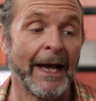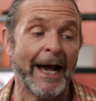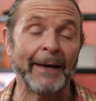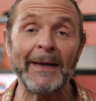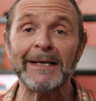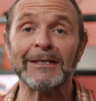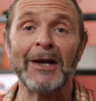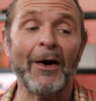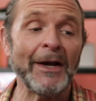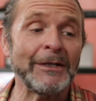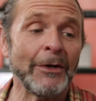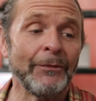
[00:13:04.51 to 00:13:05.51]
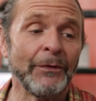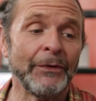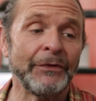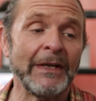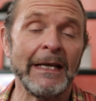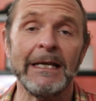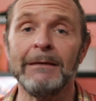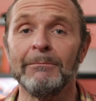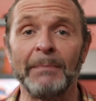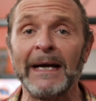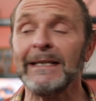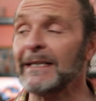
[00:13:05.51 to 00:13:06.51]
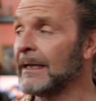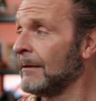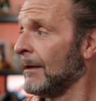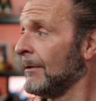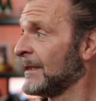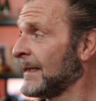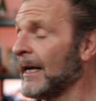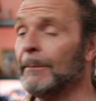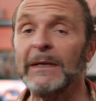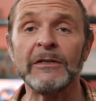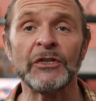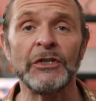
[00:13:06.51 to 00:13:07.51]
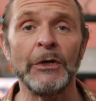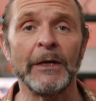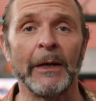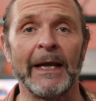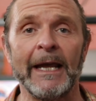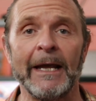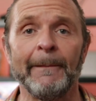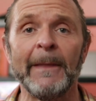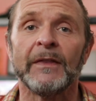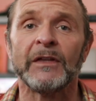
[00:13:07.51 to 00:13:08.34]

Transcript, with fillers: And that's kind of the basic setup in the studio here.